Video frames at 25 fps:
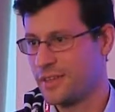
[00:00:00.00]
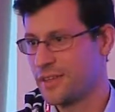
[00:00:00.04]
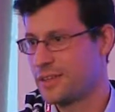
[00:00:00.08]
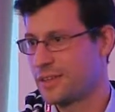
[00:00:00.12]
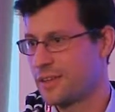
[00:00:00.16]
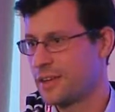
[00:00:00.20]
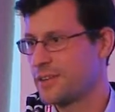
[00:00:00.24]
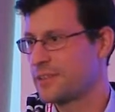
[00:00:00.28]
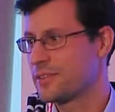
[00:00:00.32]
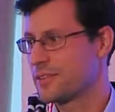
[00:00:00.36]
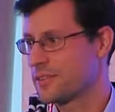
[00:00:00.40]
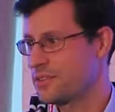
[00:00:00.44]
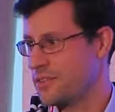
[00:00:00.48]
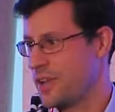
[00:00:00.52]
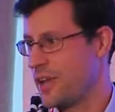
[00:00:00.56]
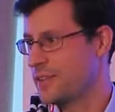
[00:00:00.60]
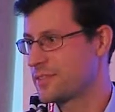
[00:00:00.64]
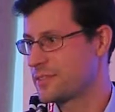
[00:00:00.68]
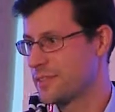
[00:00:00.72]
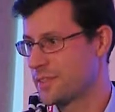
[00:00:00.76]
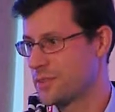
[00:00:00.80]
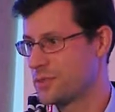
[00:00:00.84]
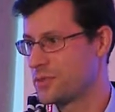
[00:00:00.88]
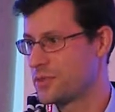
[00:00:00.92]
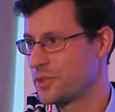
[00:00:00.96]
and there's a
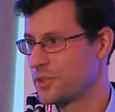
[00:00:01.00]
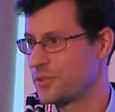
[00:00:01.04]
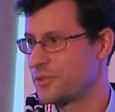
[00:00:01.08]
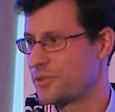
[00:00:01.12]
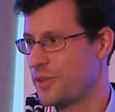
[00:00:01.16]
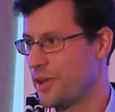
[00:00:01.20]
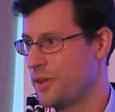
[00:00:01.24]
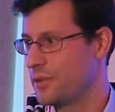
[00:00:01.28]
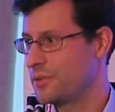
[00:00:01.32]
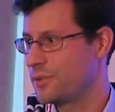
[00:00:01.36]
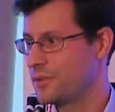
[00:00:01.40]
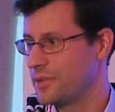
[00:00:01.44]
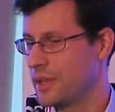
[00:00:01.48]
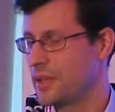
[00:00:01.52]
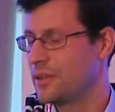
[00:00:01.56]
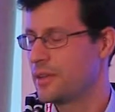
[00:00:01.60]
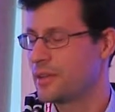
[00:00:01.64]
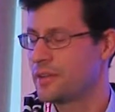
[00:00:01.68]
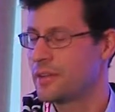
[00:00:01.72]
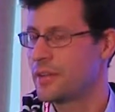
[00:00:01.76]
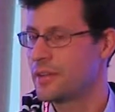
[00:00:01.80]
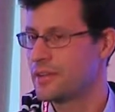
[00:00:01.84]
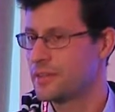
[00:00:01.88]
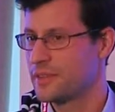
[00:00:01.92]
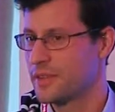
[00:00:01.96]
chance that you just found
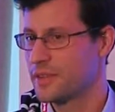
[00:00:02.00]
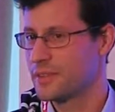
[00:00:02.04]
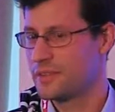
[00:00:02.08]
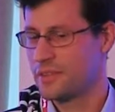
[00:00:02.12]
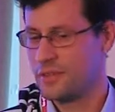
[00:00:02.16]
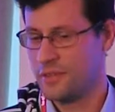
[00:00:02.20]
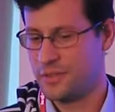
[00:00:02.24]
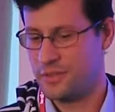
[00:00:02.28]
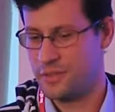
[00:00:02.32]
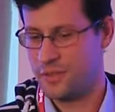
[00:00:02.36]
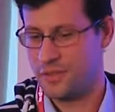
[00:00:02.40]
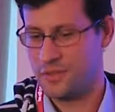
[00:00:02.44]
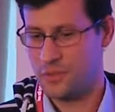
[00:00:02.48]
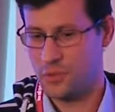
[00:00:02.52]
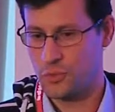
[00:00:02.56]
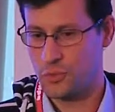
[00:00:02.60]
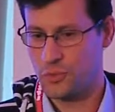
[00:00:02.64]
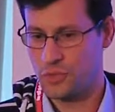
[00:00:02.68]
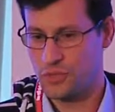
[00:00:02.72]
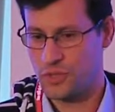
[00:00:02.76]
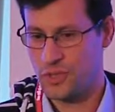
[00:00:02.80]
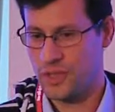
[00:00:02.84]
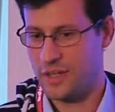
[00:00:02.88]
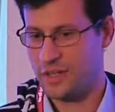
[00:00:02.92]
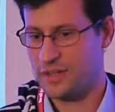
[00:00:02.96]
that there's a
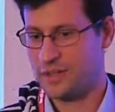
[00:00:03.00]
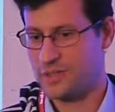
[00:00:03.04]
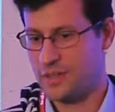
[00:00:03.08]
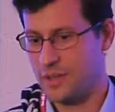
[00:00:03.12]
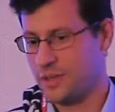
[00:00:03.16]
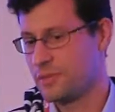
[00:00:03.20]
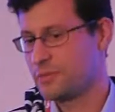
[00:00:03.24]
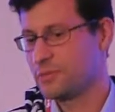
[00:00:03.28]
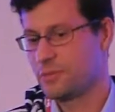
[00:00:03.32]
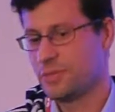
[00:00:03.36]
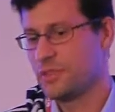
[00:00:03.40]
good chance that